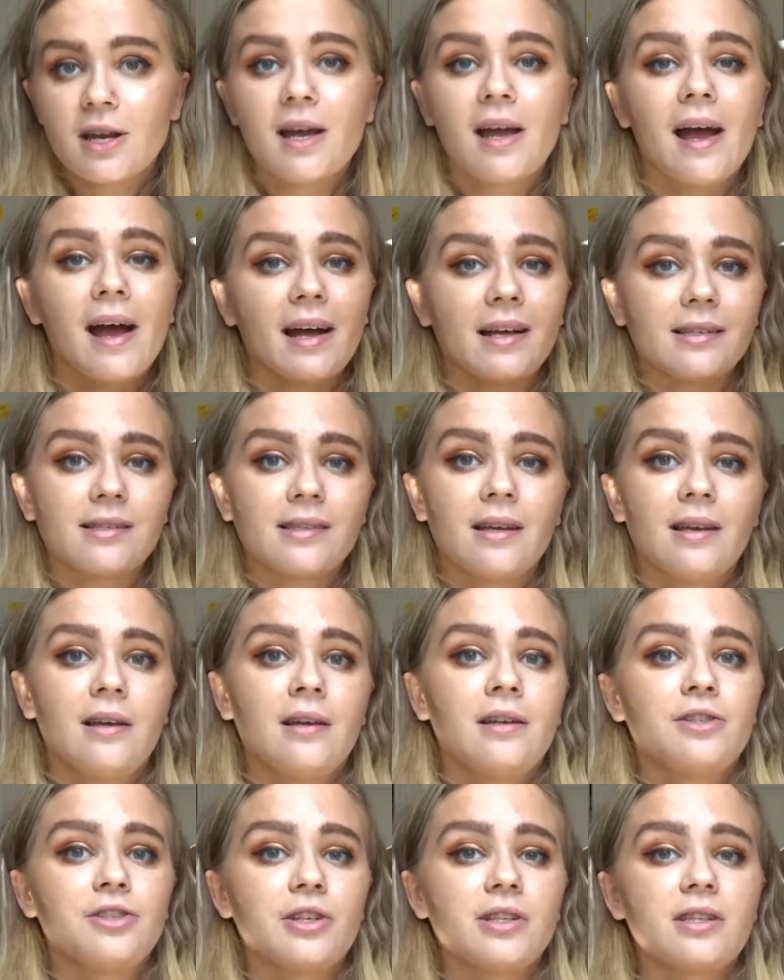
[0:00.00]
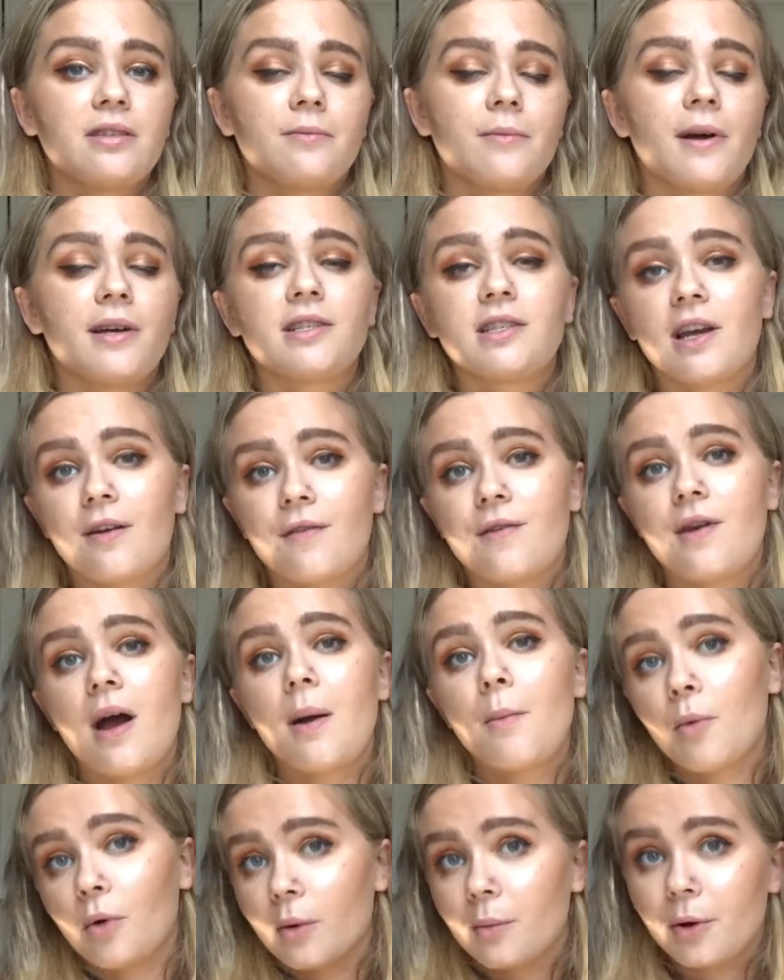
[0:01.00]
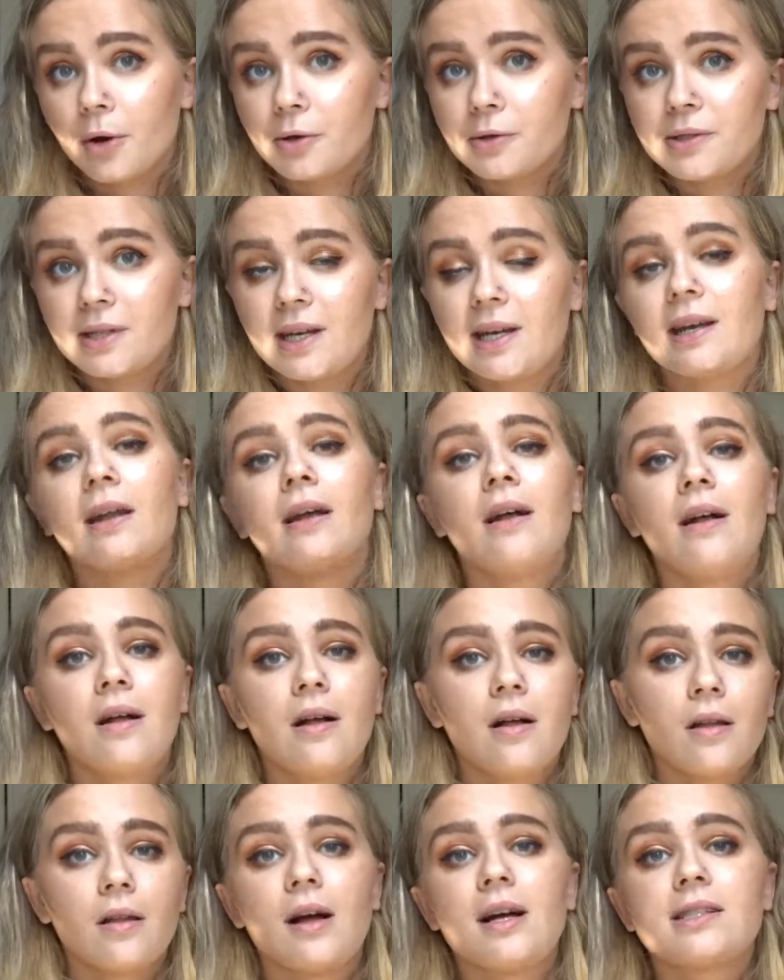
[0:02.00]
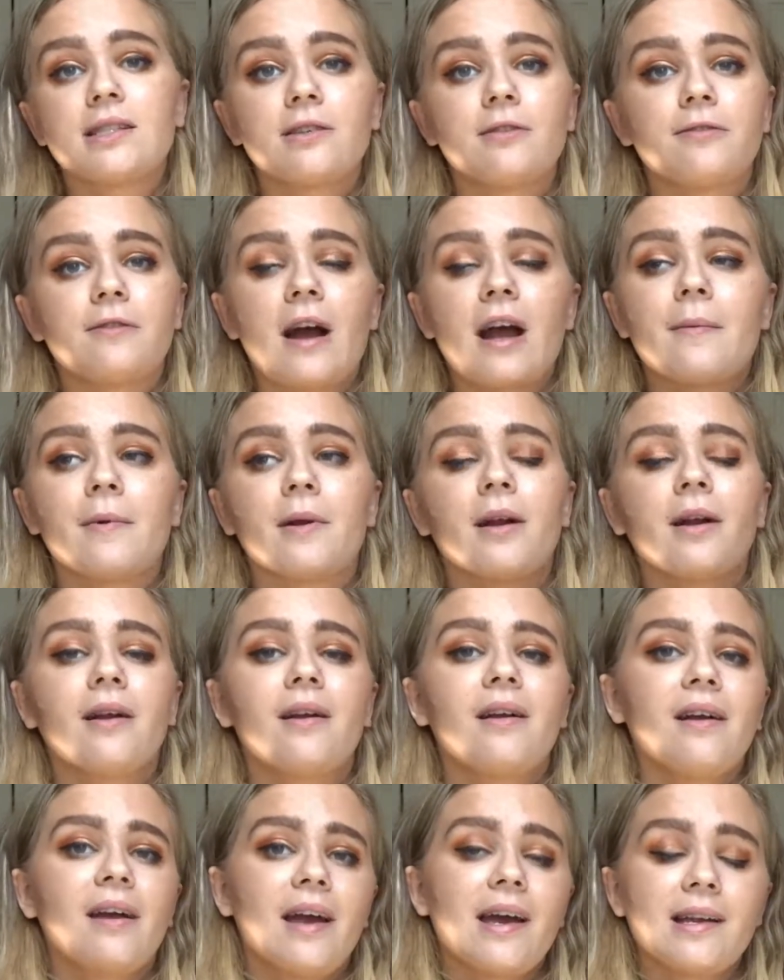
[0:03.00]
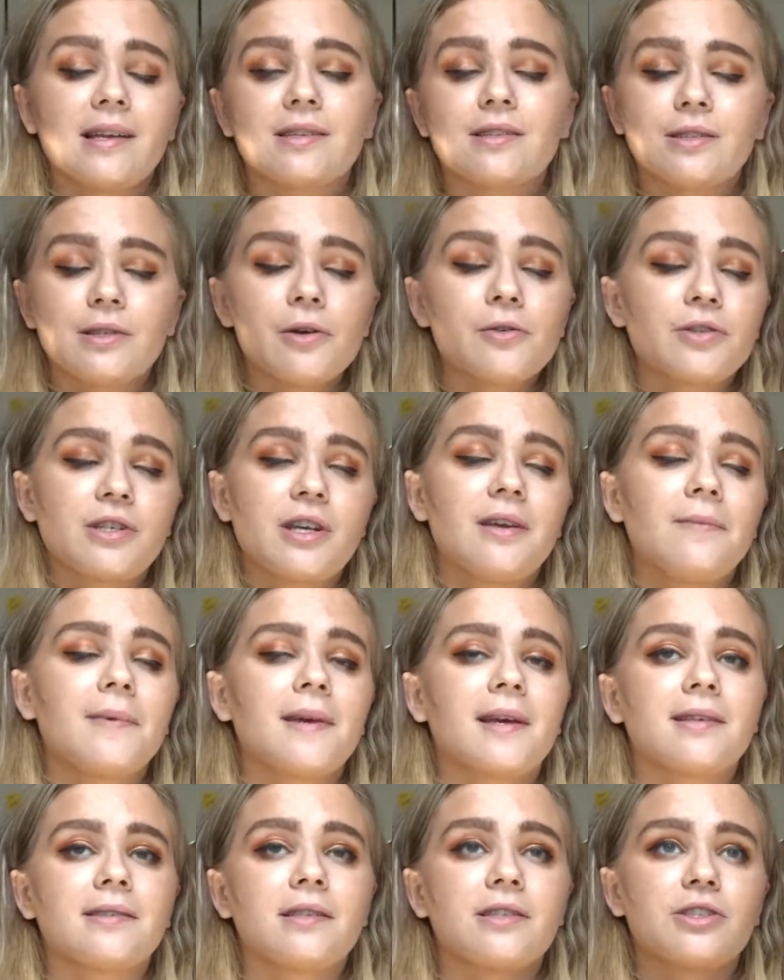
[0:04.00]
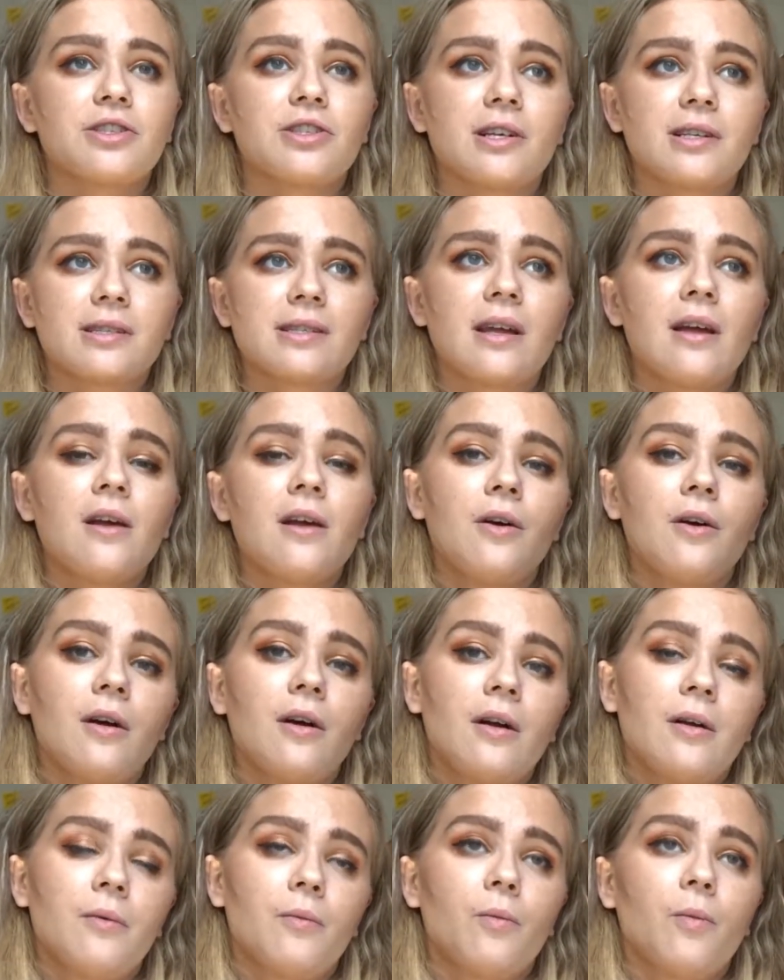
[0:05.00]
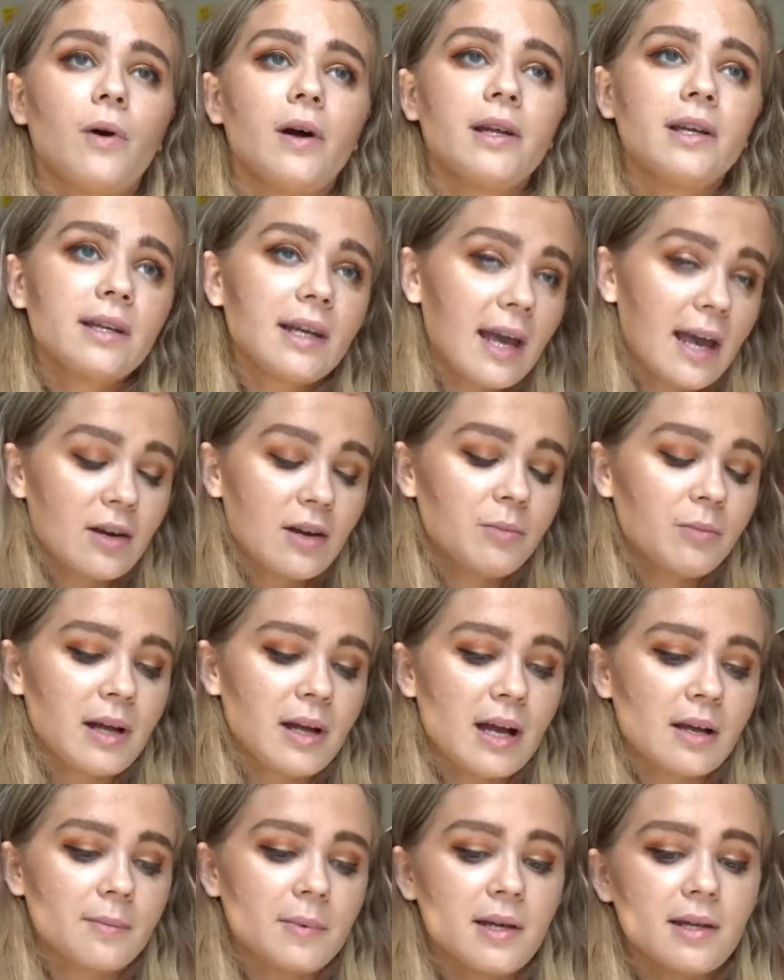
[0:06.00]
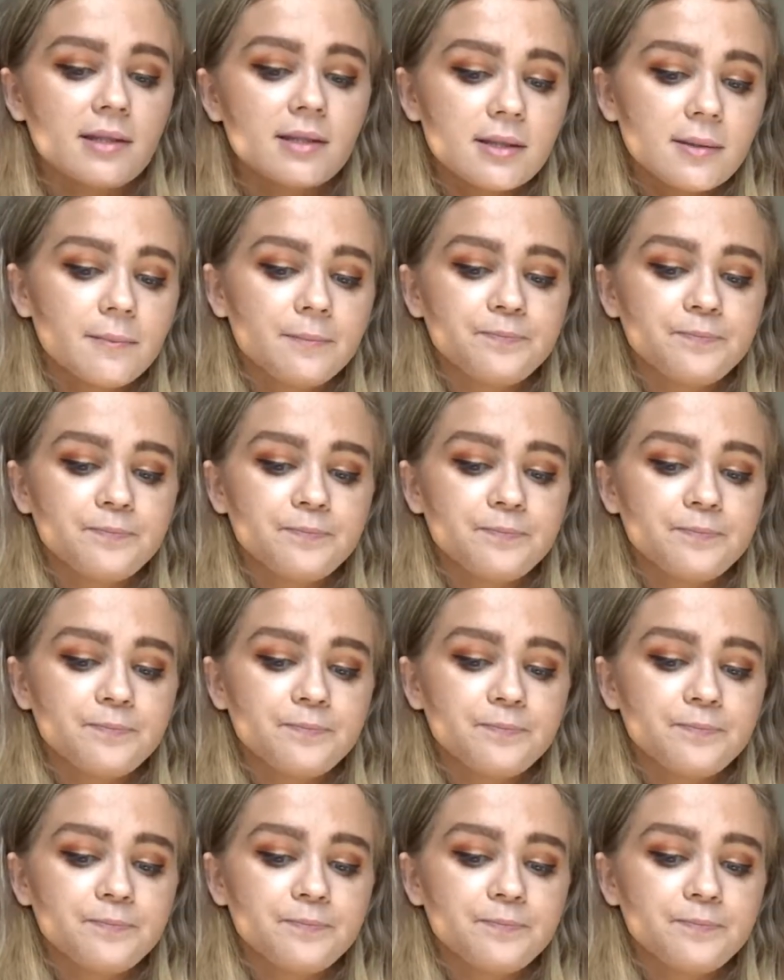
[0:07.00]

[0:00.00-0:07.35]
It has just as much, if not more, protein, lots of fiber, and it's so cheap because it's just 1 can of black beans,